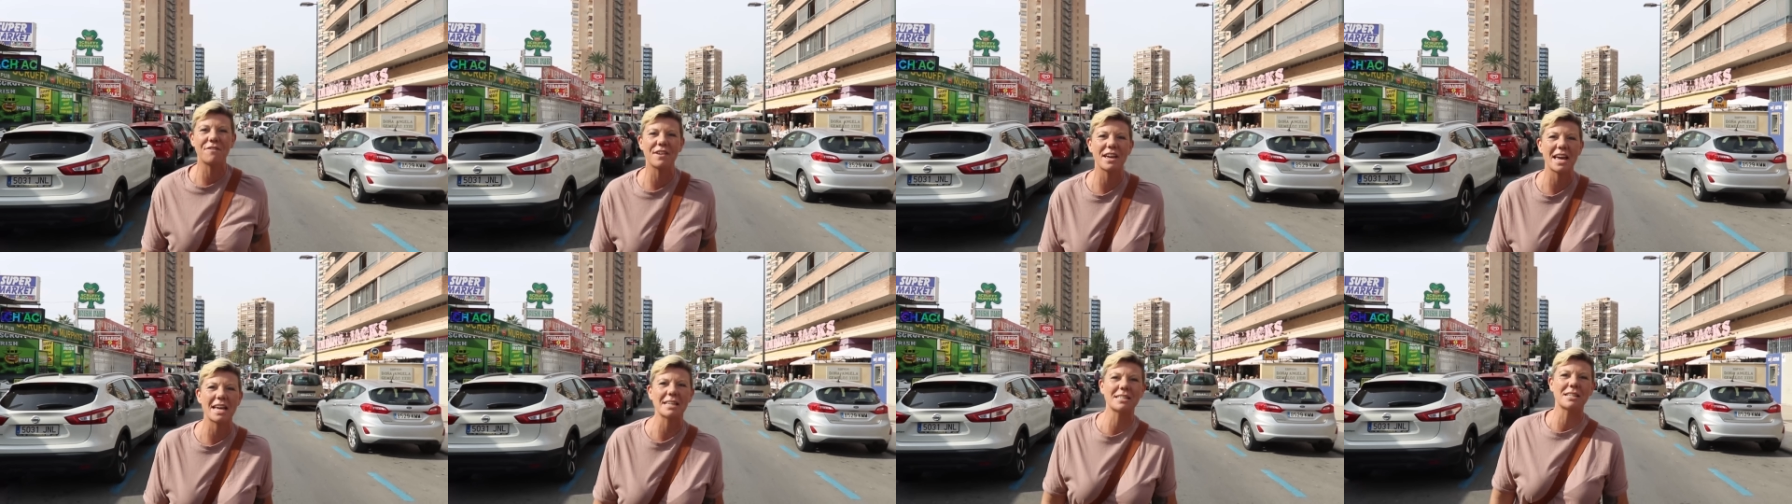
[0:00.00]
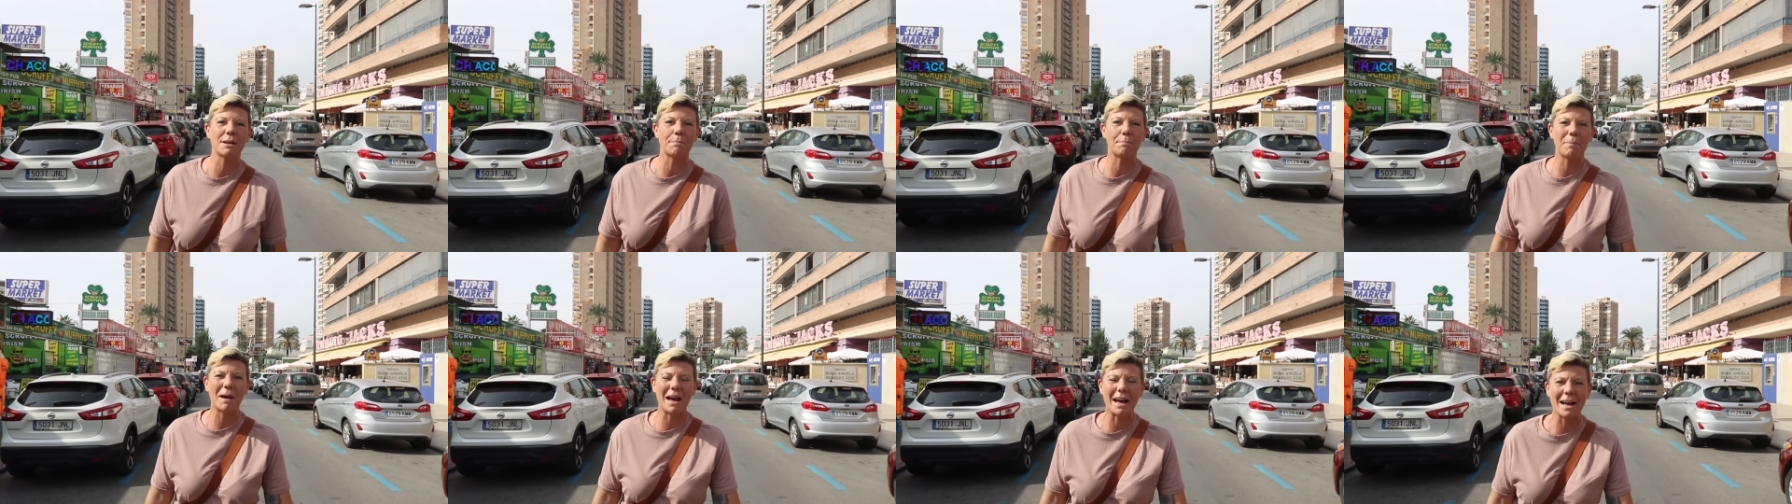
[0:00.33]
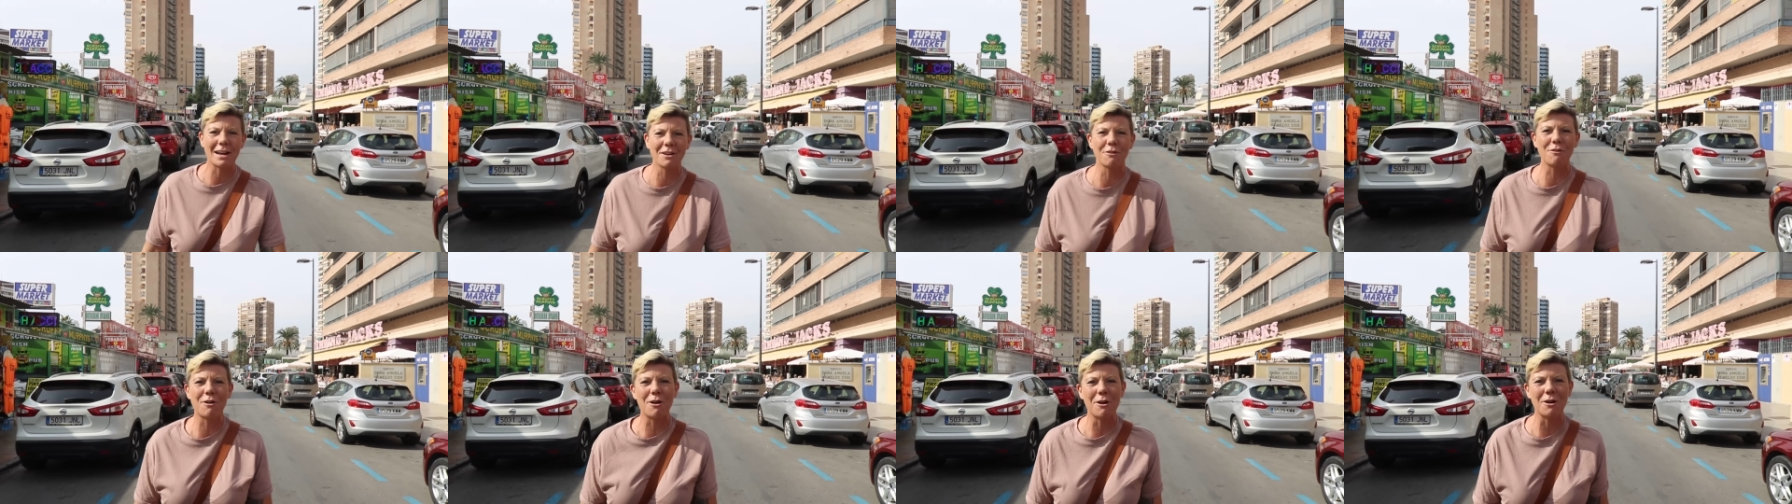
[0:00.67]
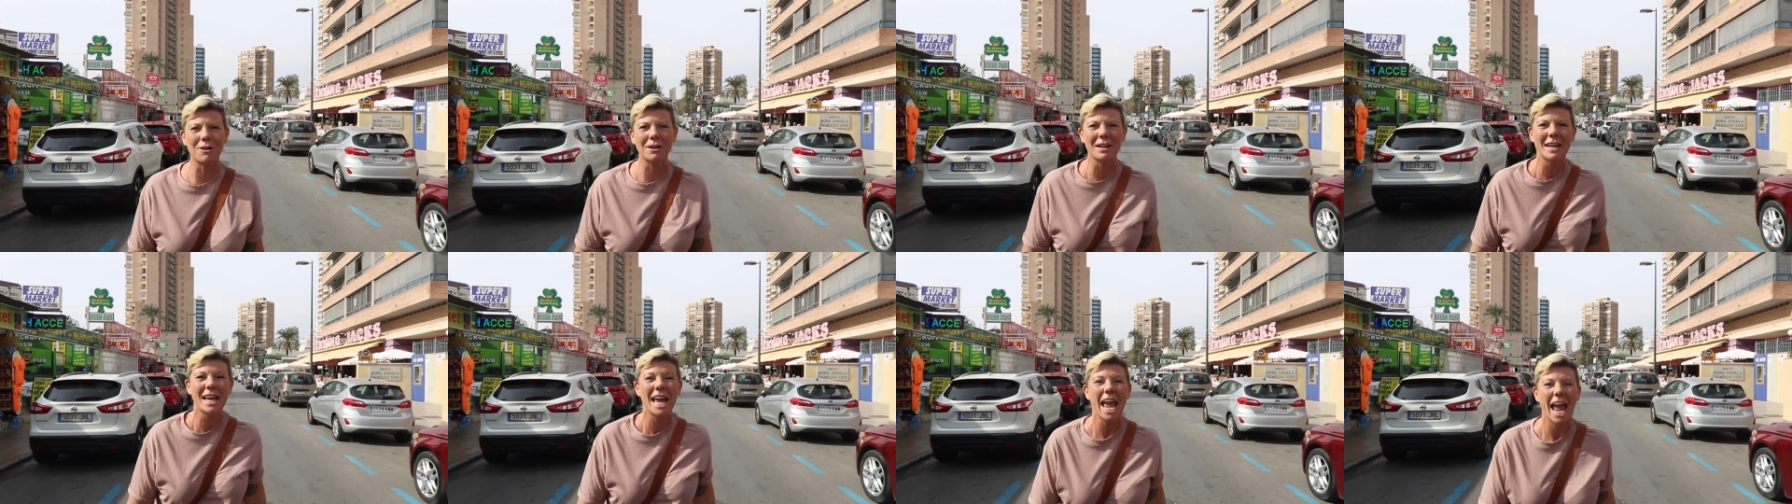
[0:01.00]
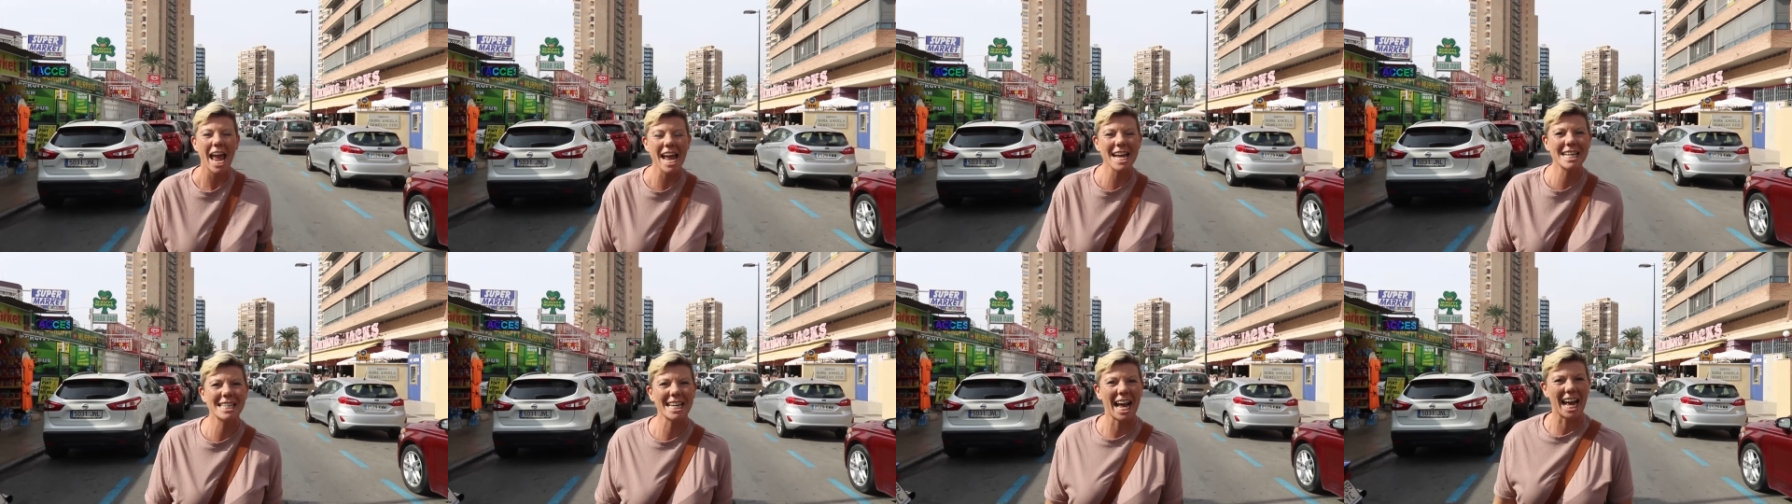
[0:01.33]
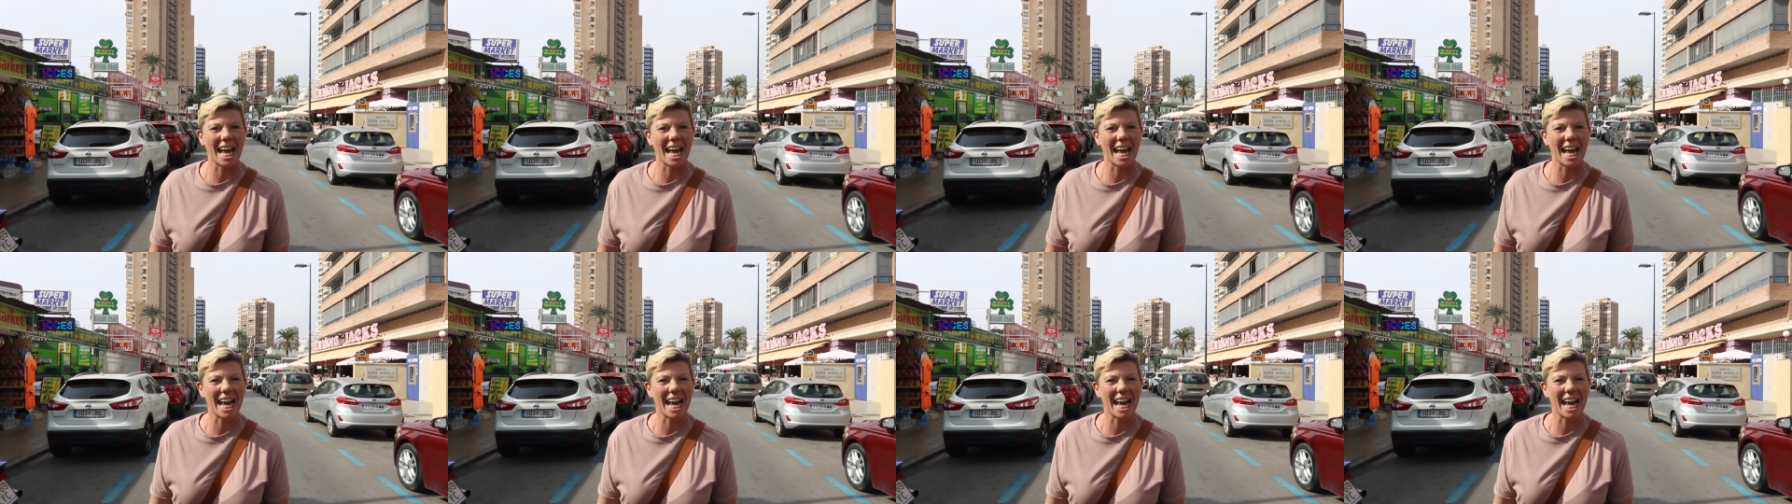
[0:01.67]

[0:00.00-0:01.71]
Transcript: fiesta bar crawl is